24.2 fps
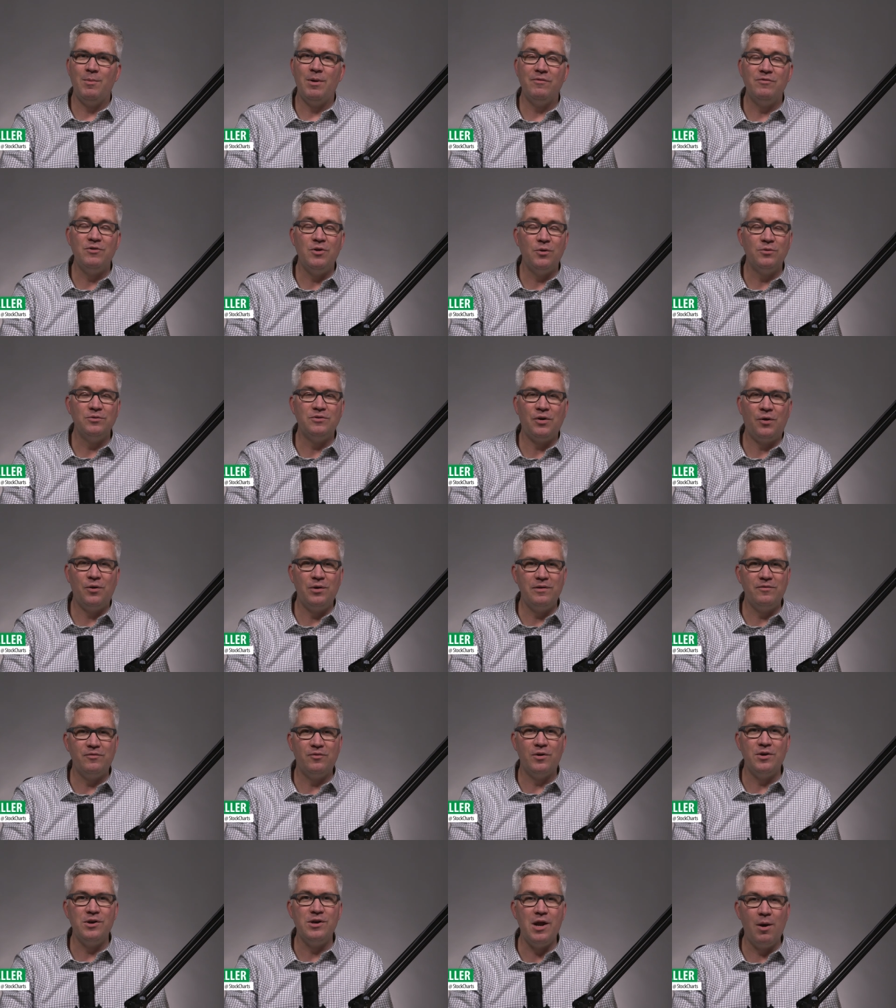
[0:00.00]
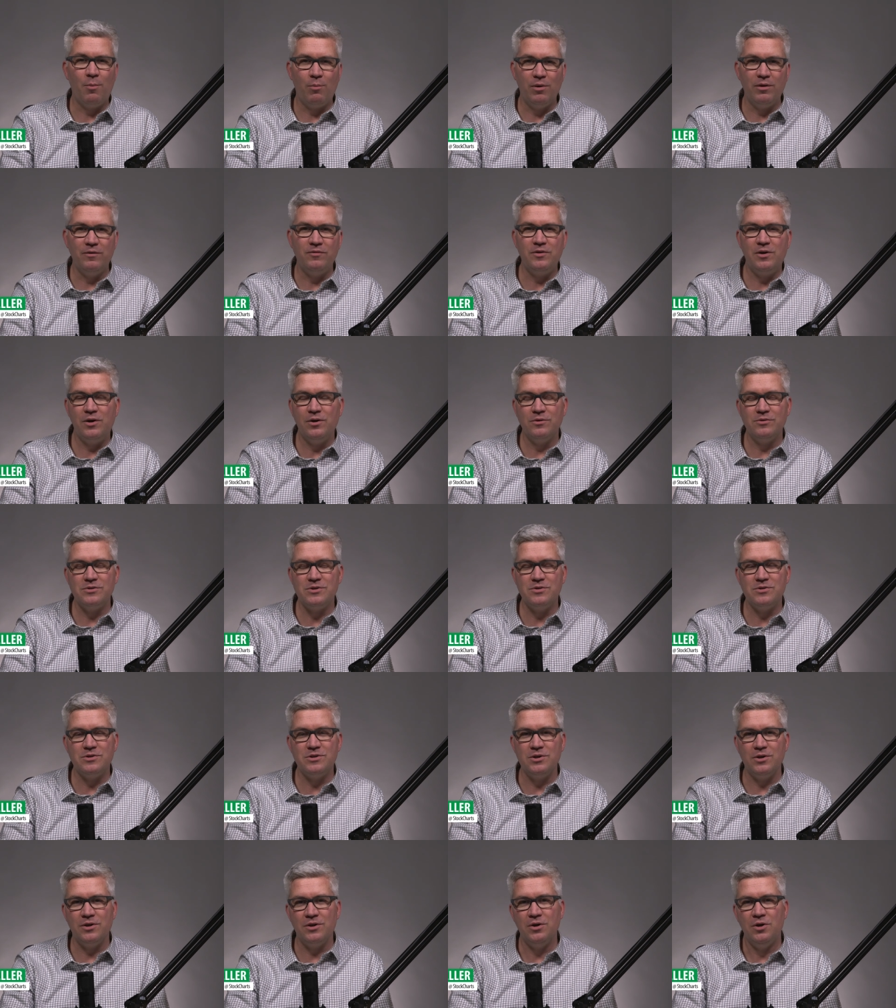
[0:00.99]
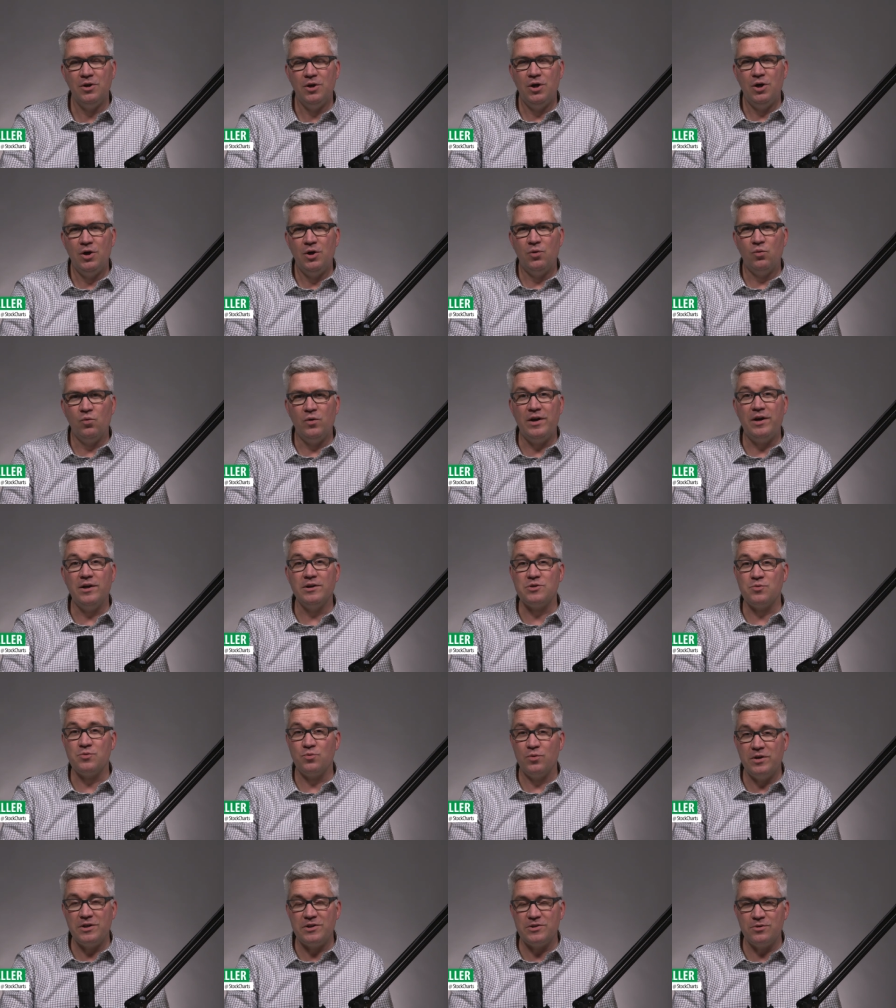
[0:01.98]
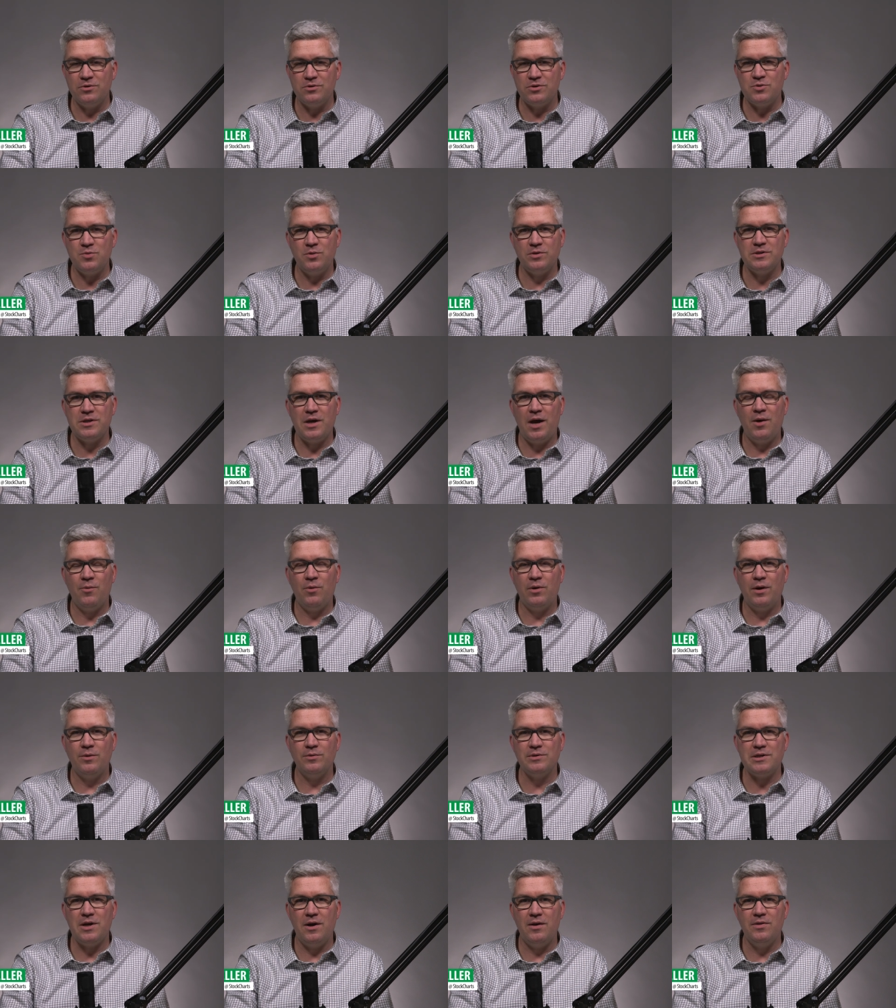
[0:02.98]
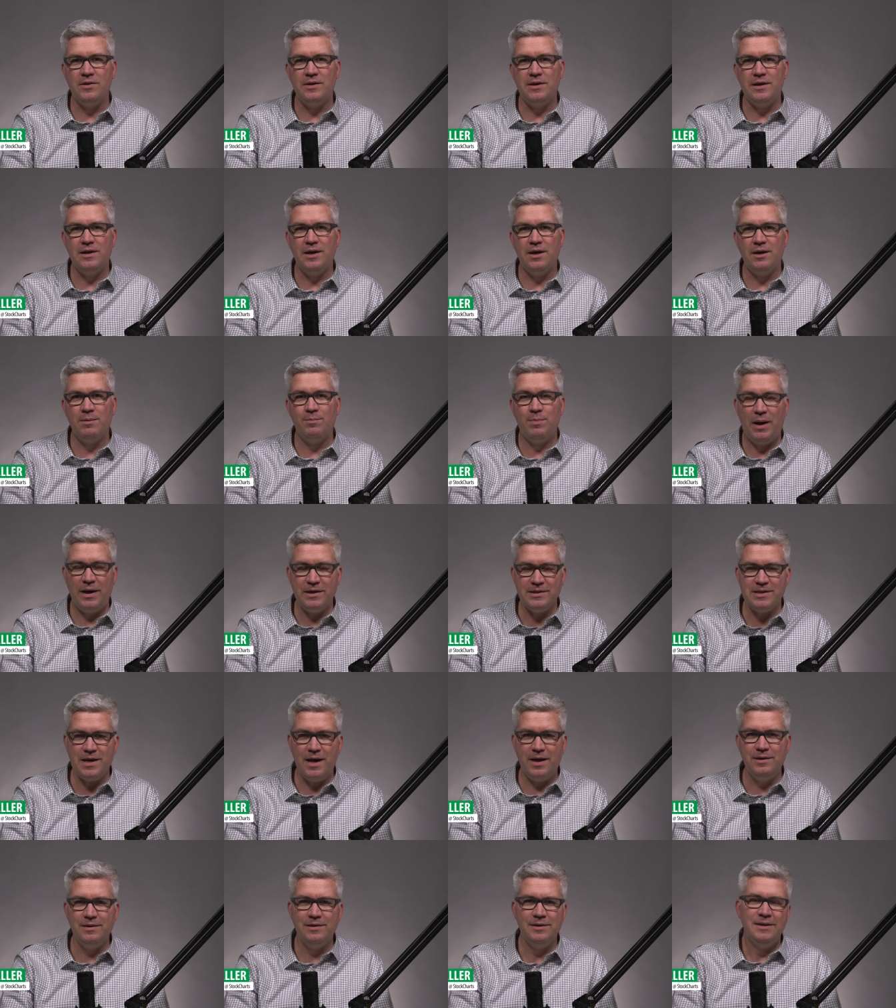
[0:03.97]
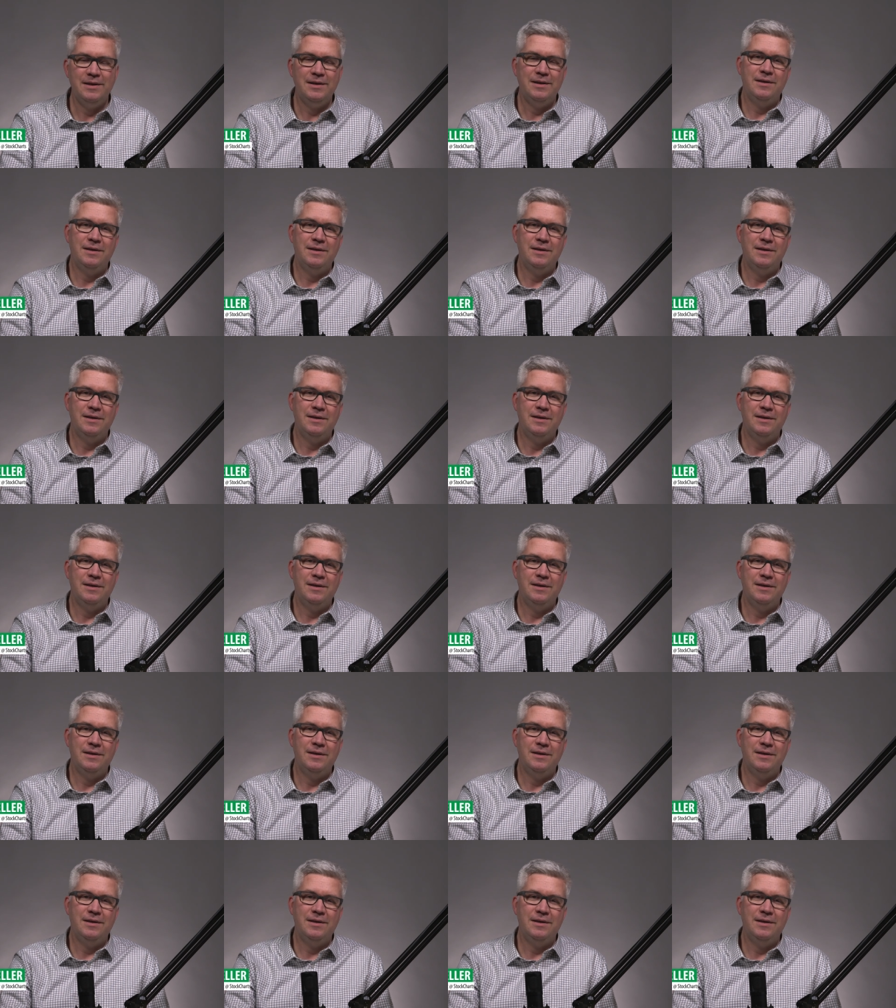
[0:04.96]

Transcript: I've known Tony for a number of years, used to read his research when I was on the uh, buy side.